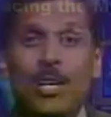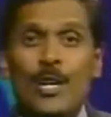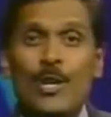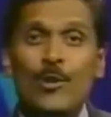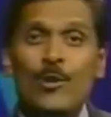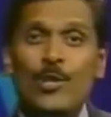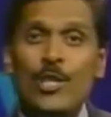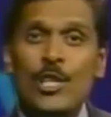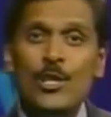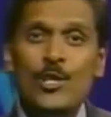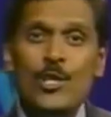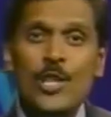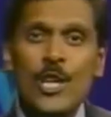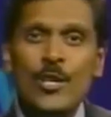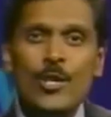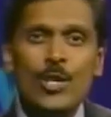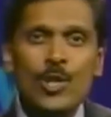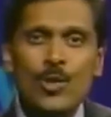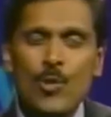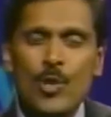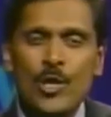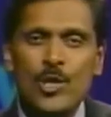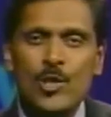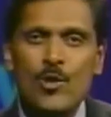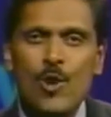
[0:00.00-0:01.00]
You see,
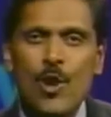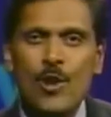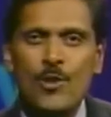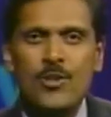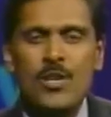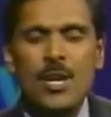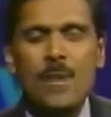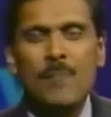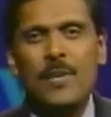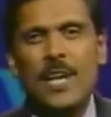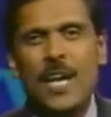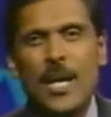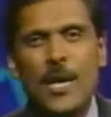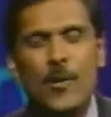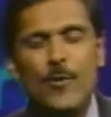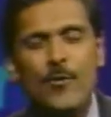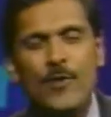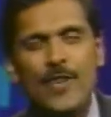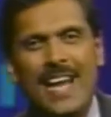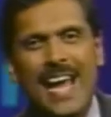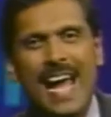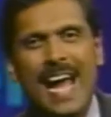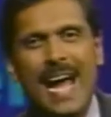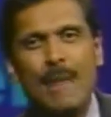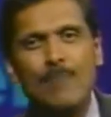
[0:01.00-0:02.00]
Jesus was not some kind of
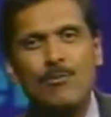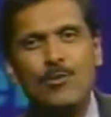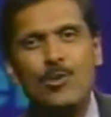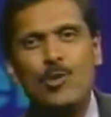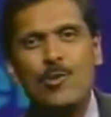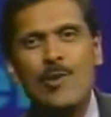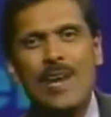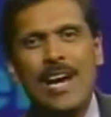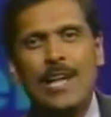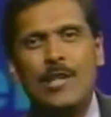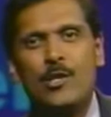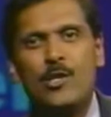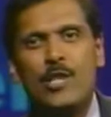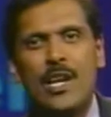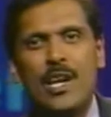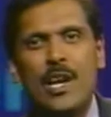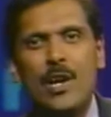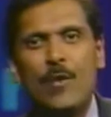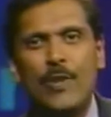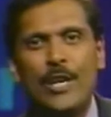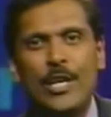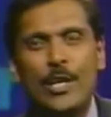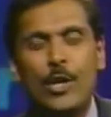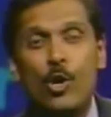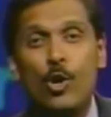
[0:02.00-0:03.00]
an abstract,
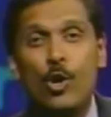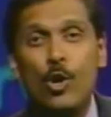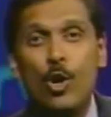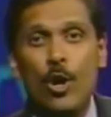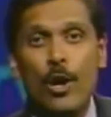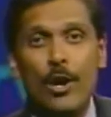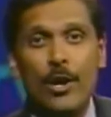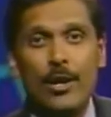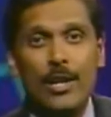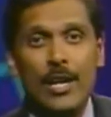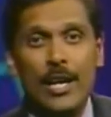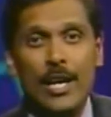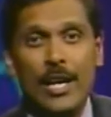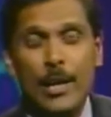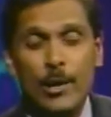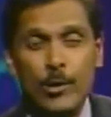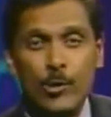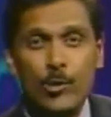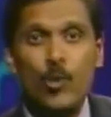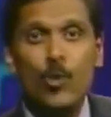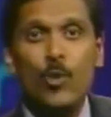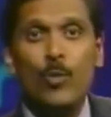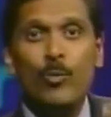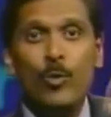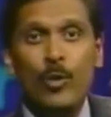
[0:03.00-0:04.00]
generic God
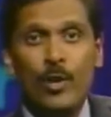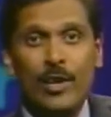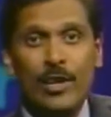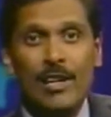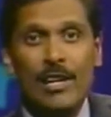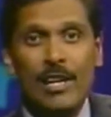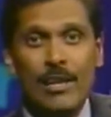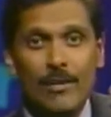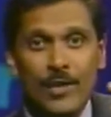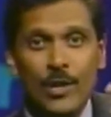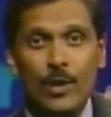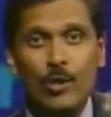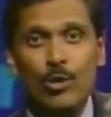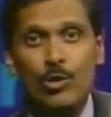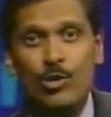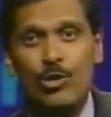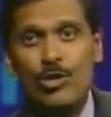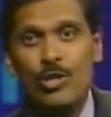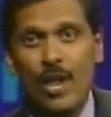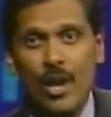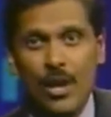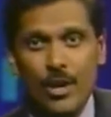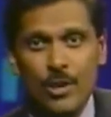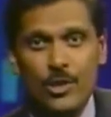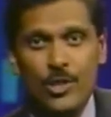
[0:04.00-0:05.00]
against whom you can levy those
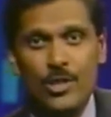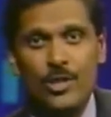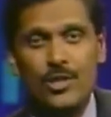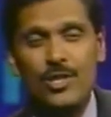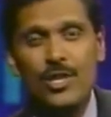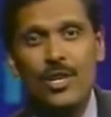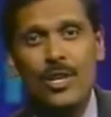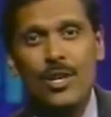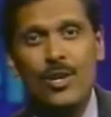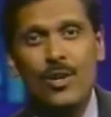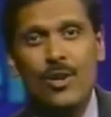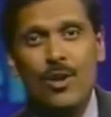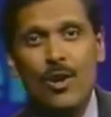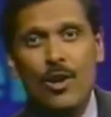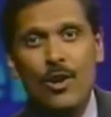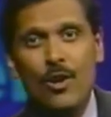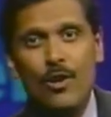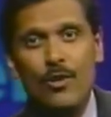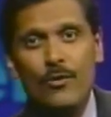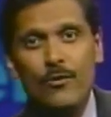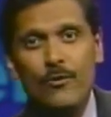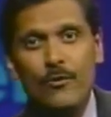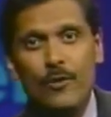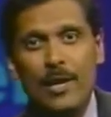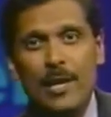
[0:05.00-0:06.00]
charges
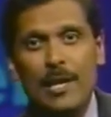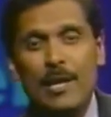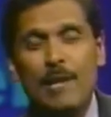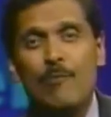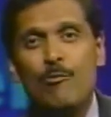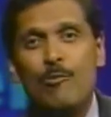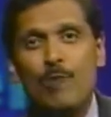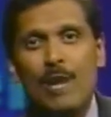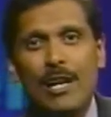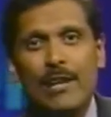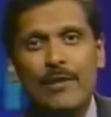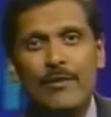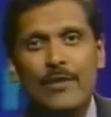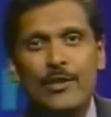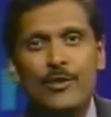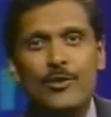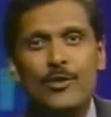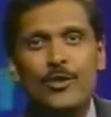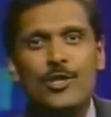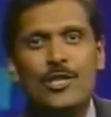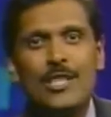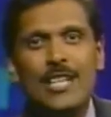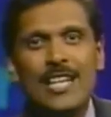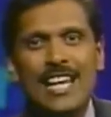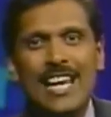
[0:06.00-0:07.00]
of
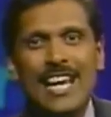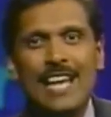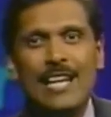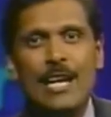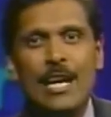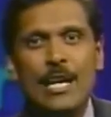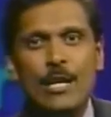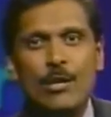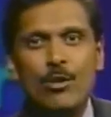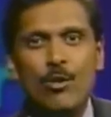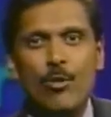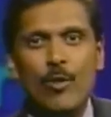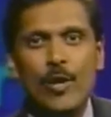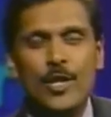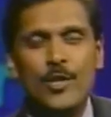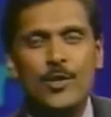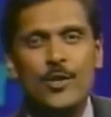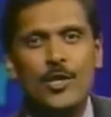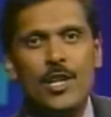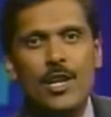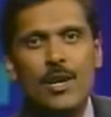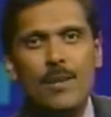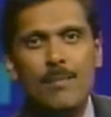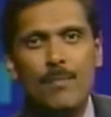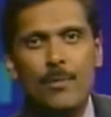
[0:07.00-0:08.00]
irrelevance and ignorance
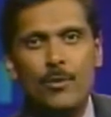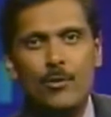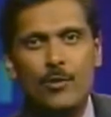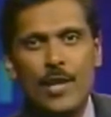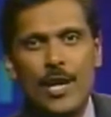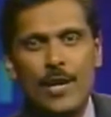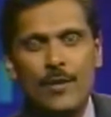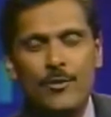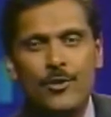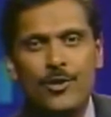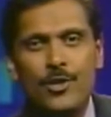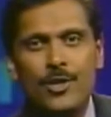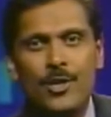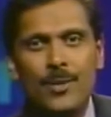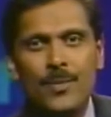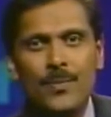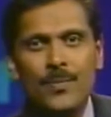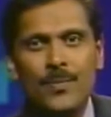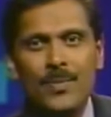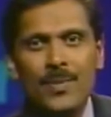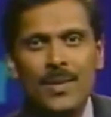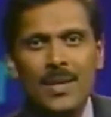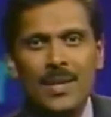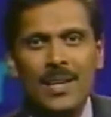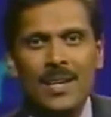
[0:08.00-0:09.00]
and impotence.
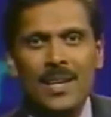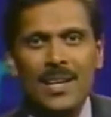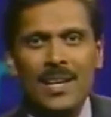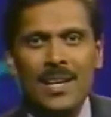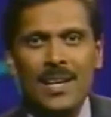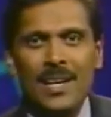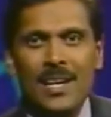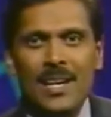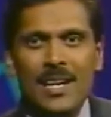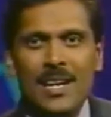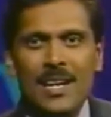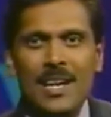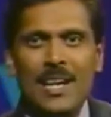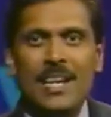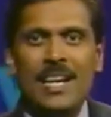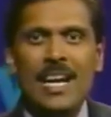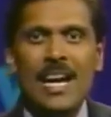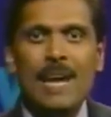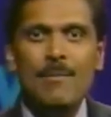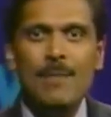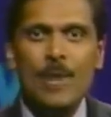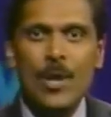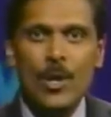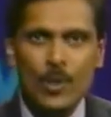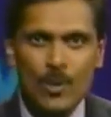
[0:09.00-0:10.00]
He
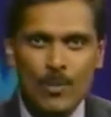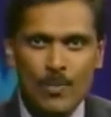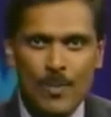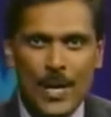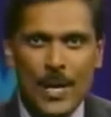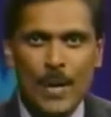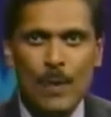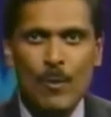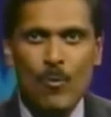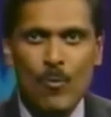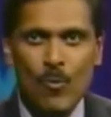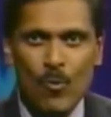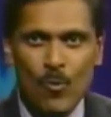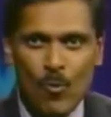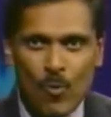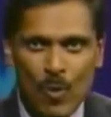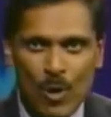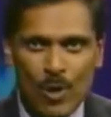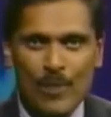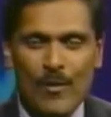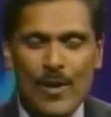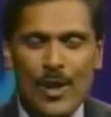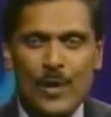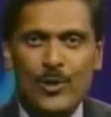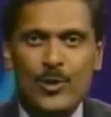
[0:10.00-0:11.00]
came down to be
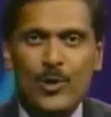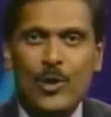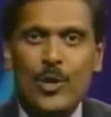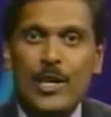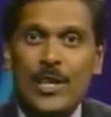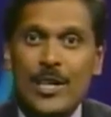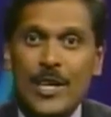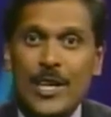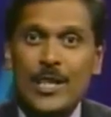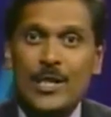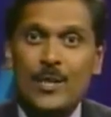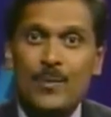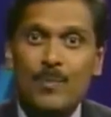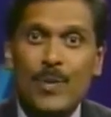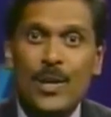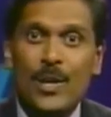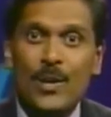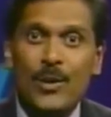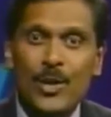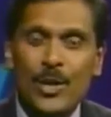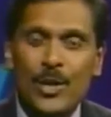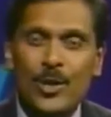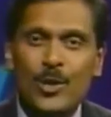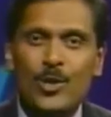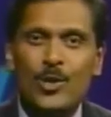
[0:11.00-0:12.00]
one of us so he can
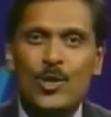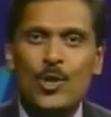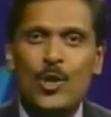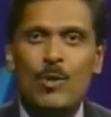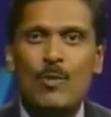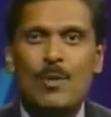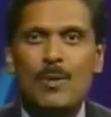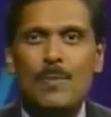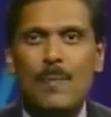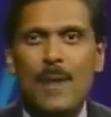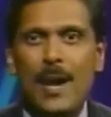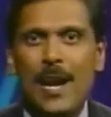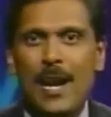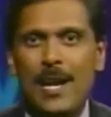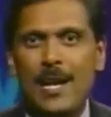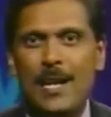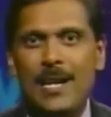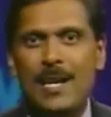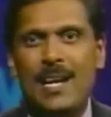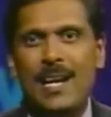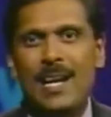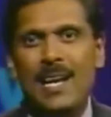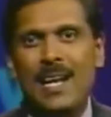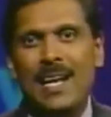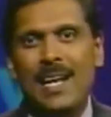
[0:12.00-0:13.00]
experience human
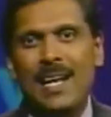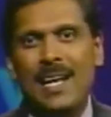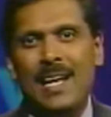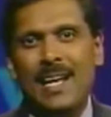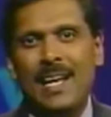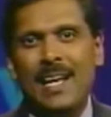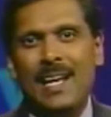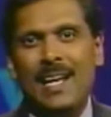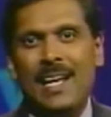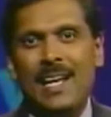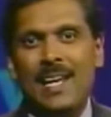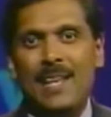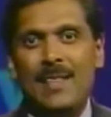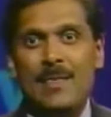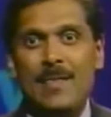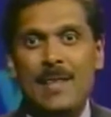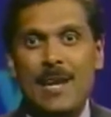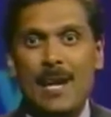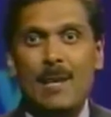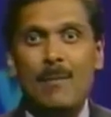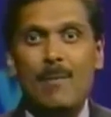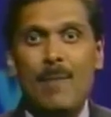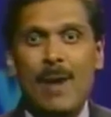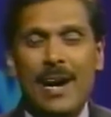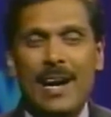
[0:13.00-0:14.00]
pain and
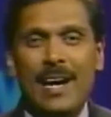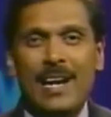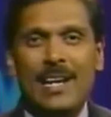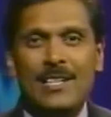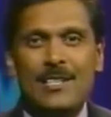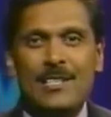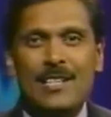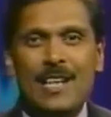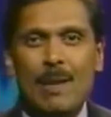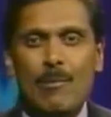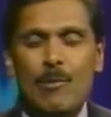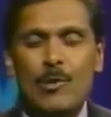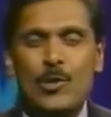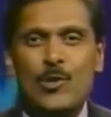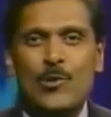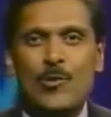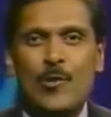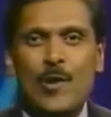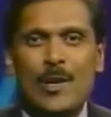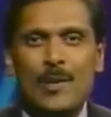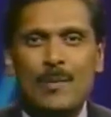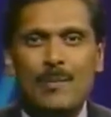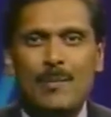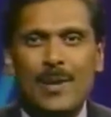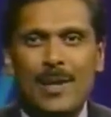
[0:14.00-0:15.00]
thereby establish
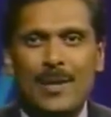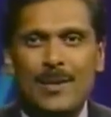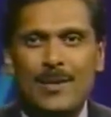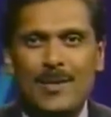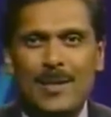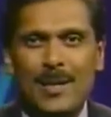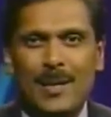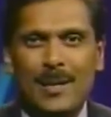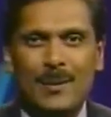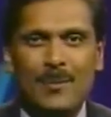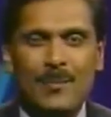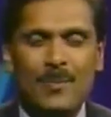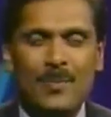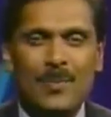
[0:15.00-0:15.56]
credibility.